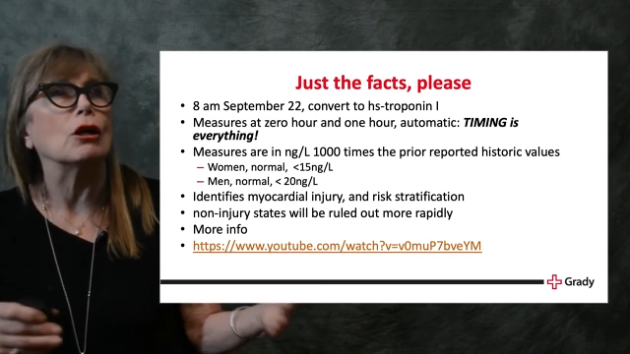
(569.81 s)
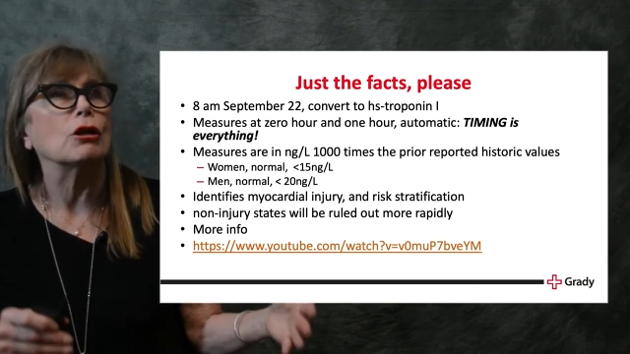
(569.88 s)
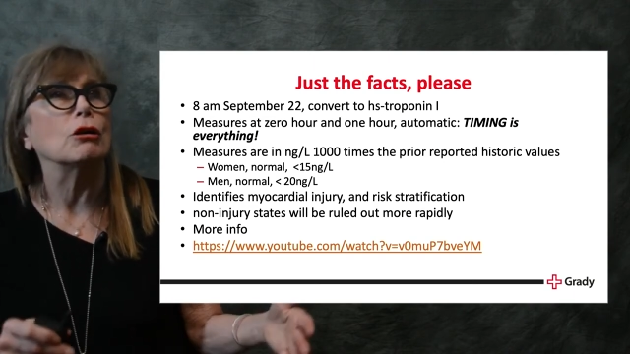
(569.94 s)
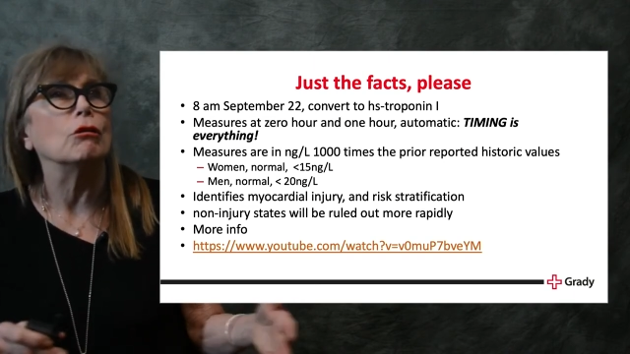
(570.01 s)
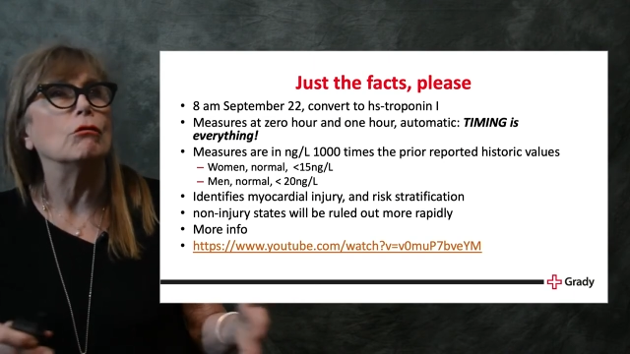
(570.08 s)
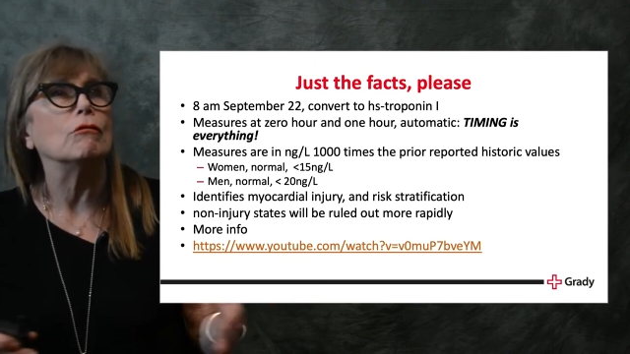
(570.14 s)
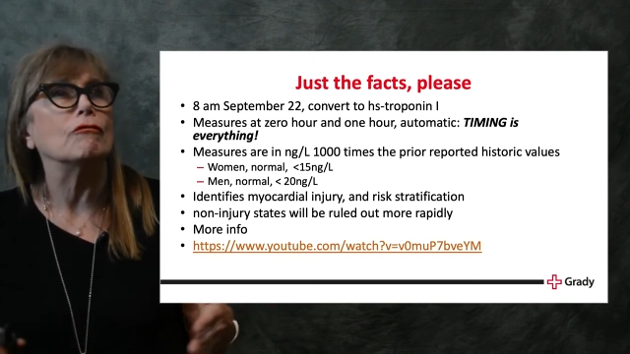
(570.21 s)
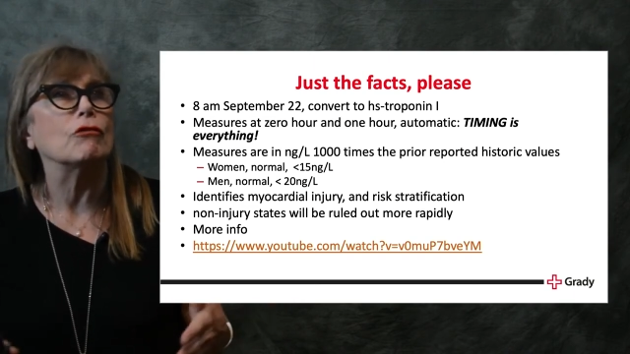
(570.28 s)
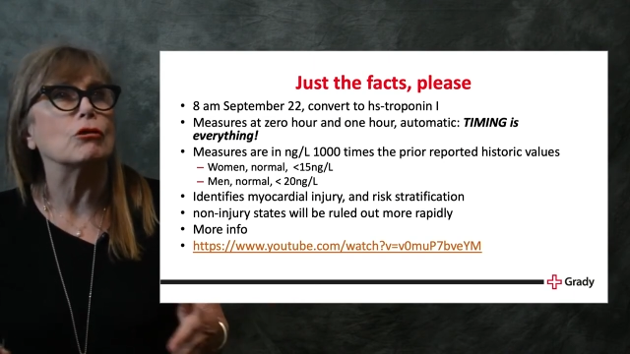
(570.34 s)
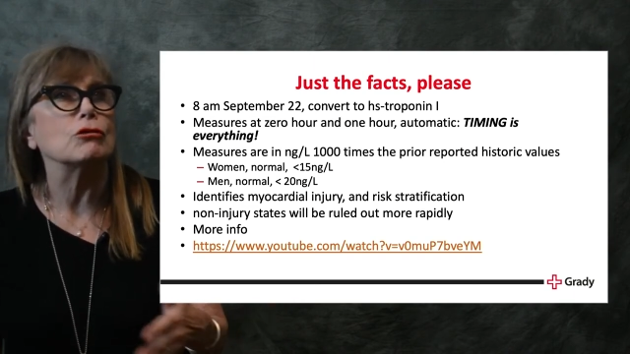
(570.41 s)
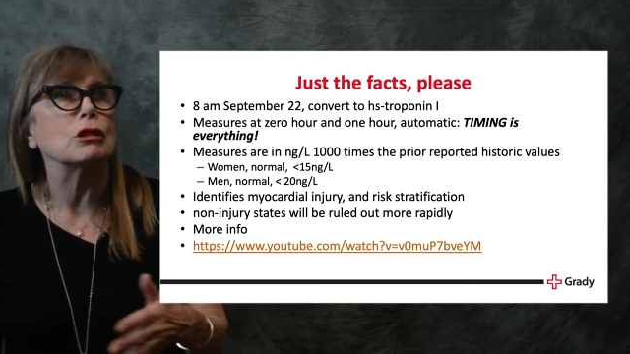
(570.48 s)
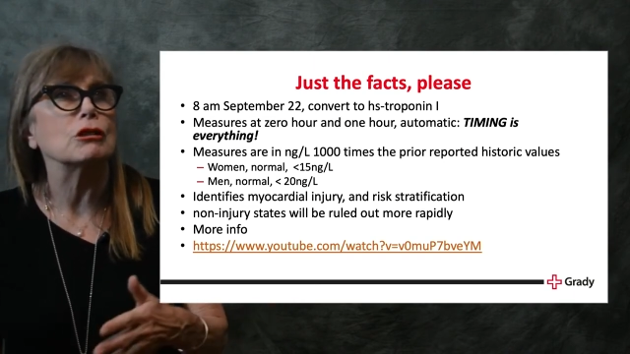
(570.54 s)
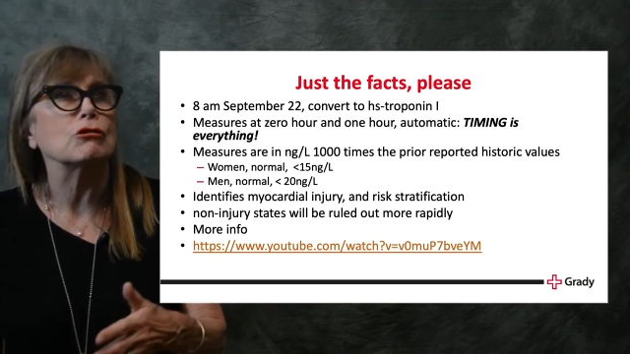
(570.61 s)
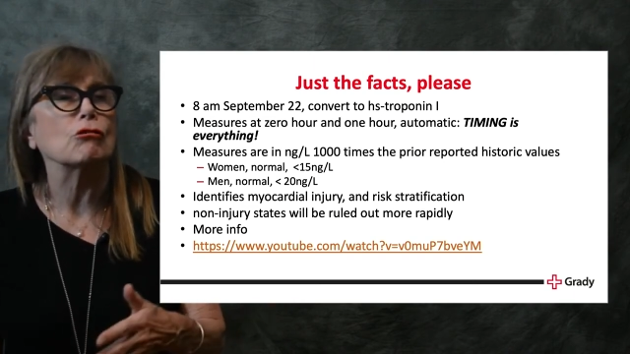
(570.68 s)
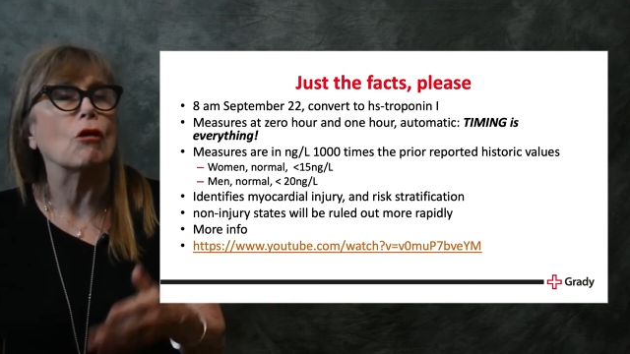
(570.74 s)
acute
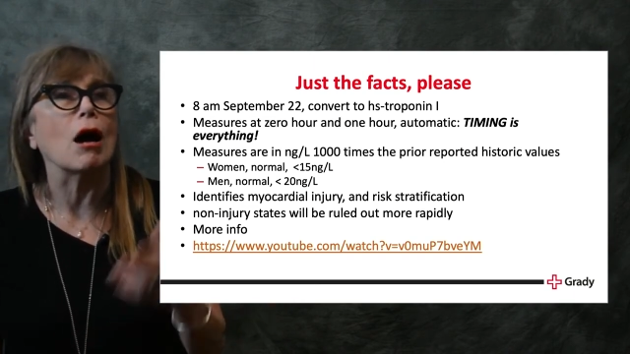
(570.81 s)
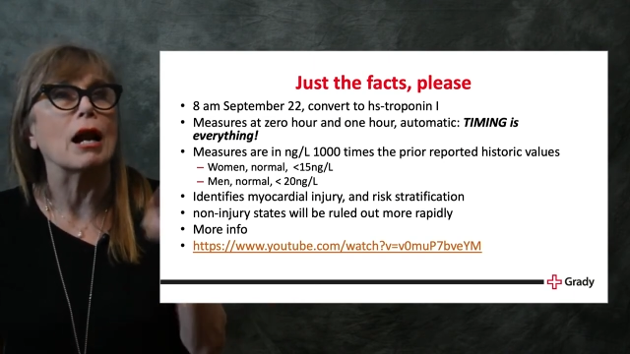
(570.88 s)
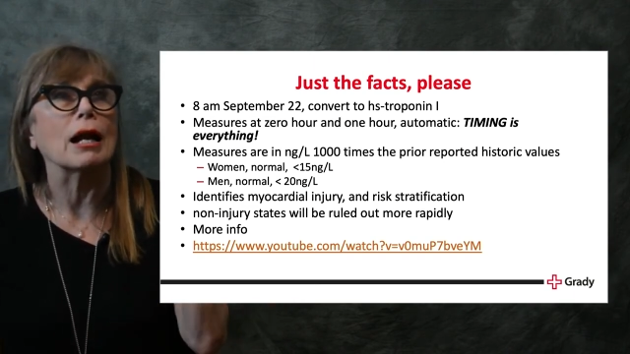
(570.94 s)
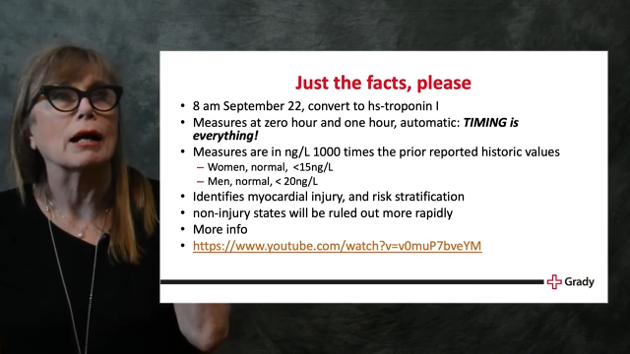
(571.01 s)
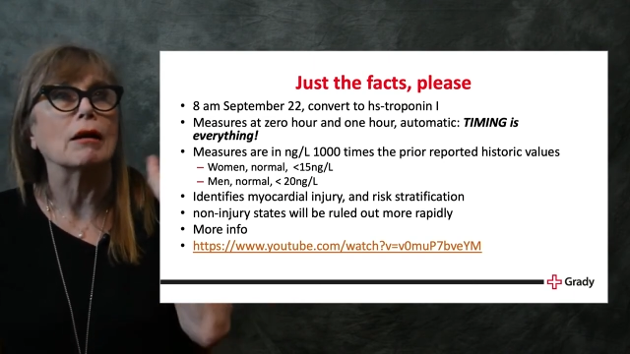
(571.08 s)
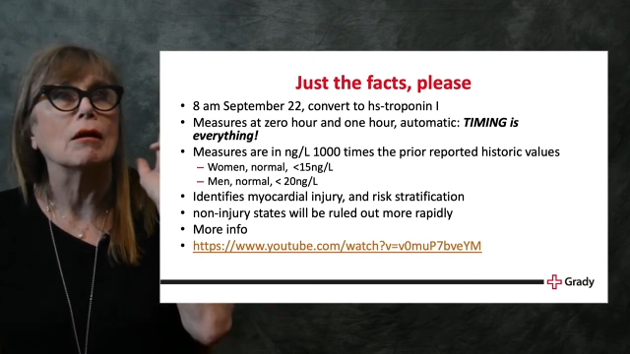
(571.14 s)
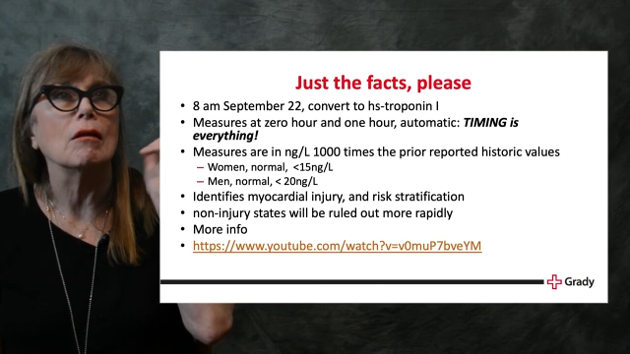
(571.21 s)
versus chronic.